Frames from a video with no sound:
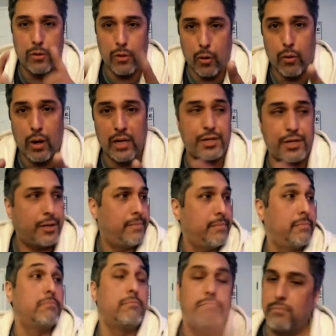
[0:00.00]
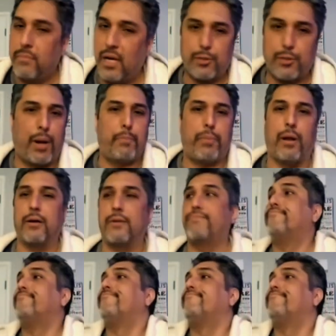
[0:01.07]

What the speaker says: go watch it. That's my plug.